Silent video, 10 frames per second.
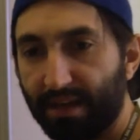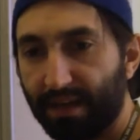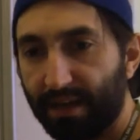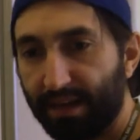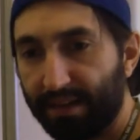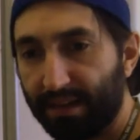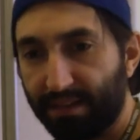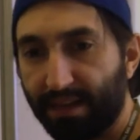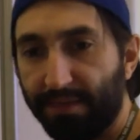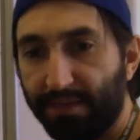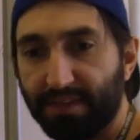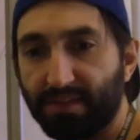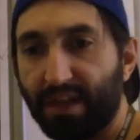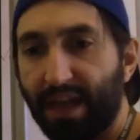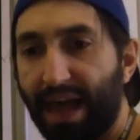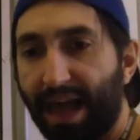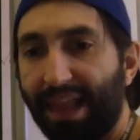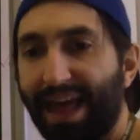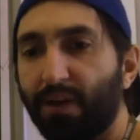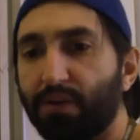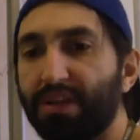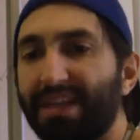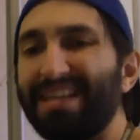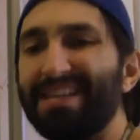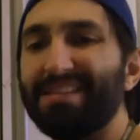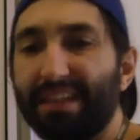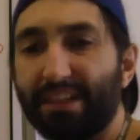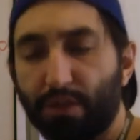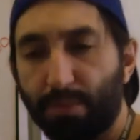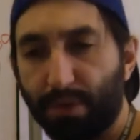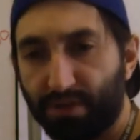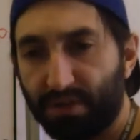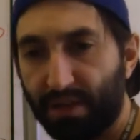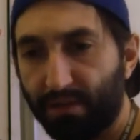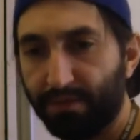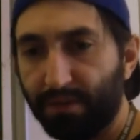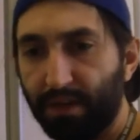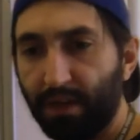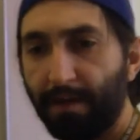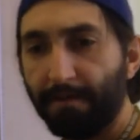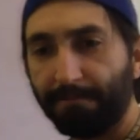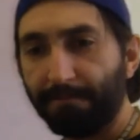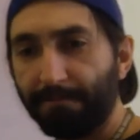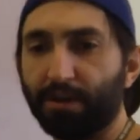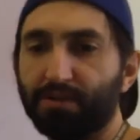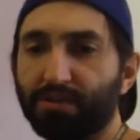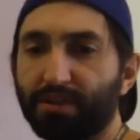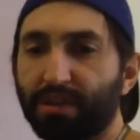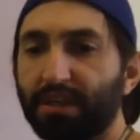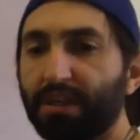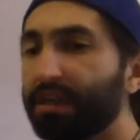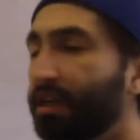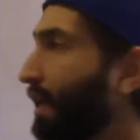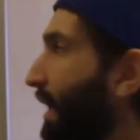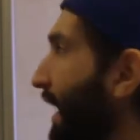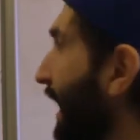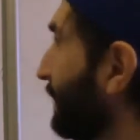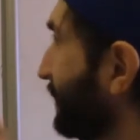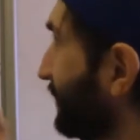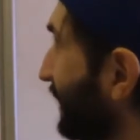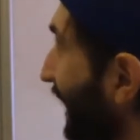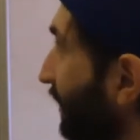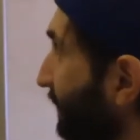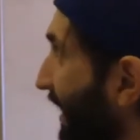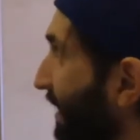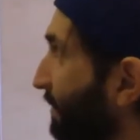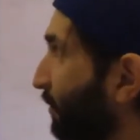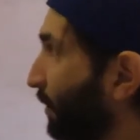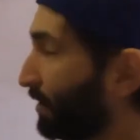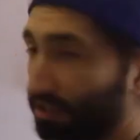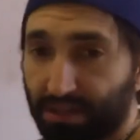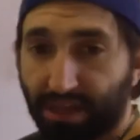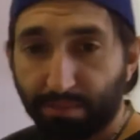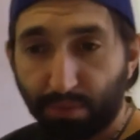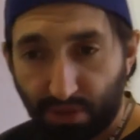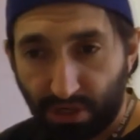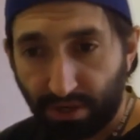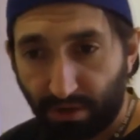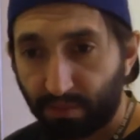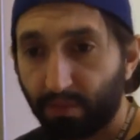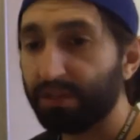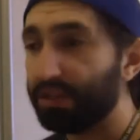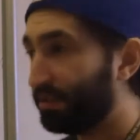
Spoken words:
that this allows easily to perceive. First, the style of game in which it's like Bushido, which is